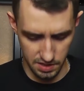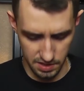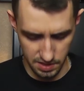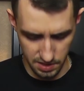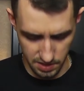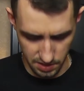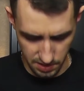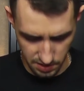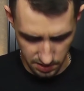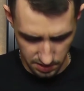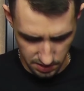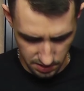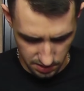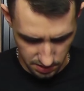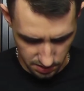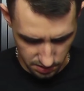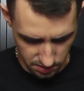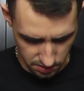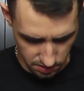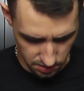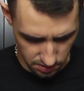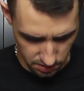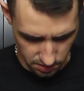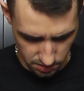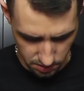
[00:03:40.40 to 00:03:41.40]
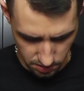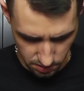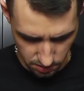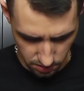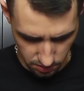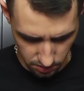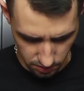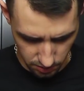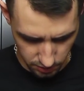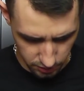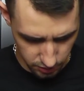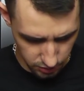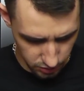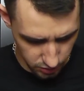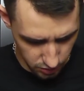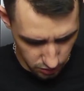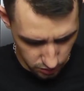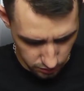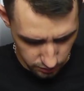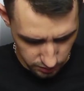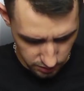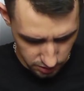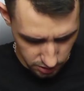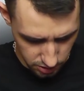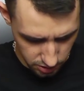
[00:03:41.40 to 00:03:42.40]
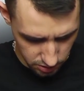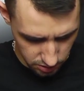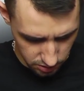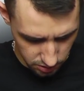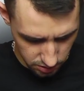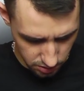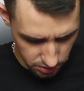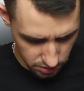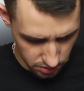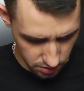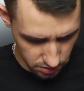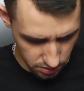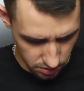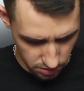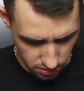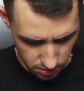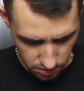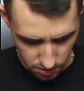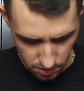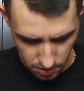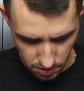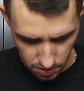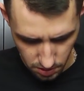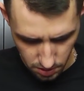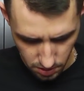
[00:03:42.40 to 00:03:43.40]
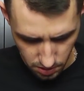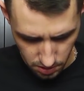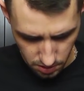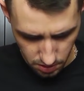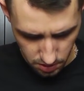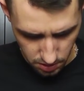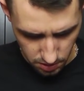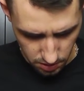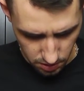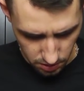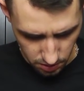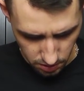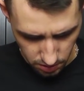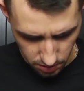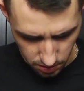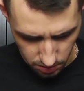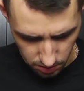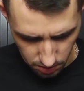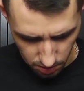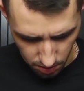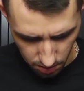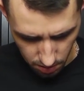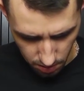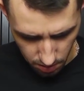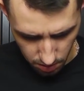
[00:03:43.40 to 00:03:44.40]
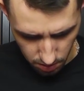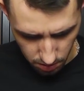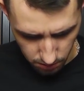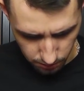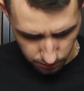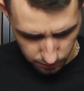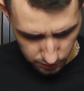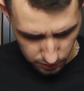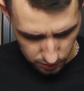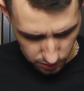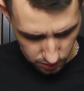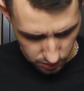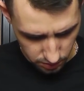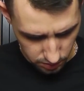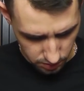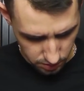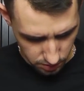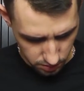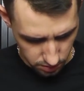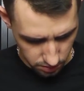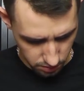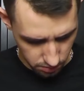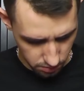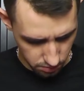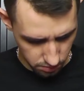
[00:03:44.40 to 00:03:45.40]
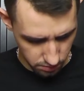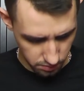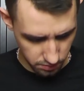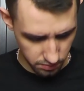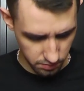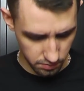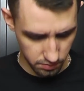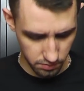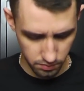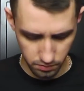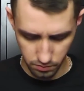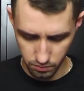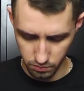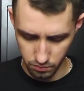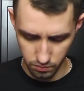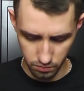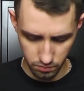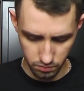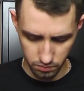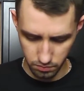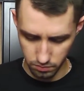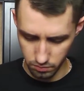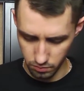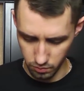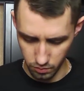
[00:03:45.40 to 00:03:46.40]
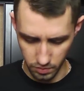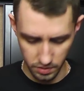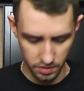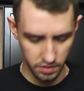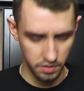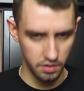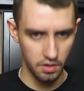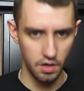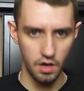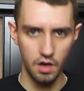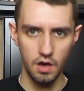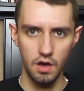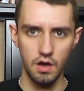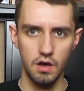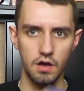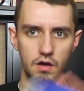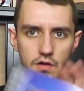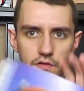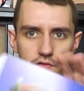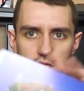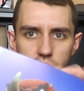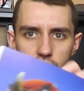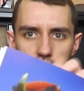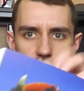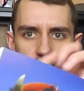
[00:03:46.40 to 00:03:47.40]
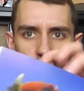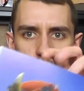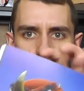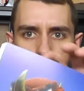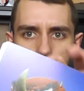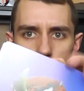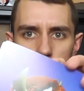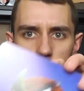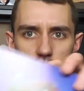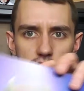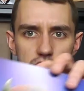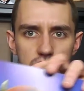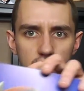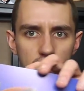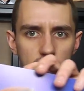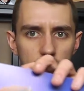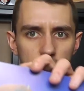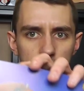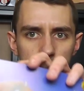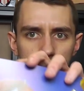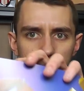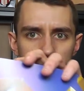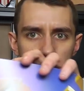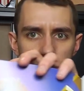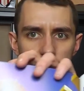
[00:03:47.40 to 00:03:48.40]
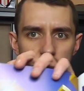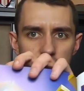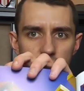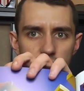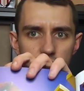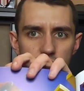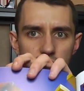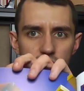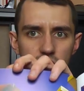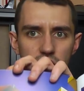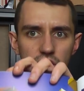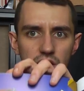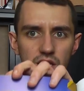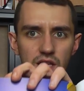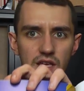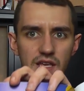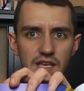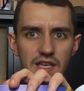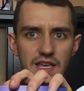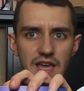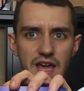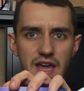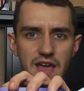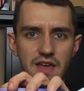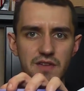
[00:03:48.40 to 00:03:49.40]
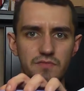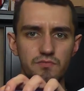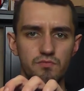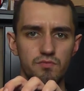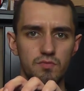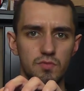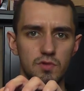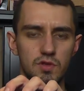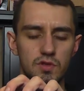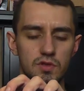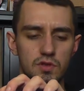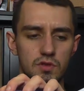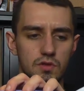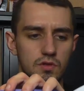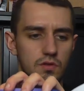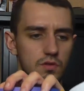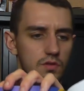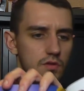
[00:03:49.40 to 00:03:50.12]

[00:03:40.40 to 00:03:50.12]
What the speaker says: and I assume is just an art book with art from Atari games.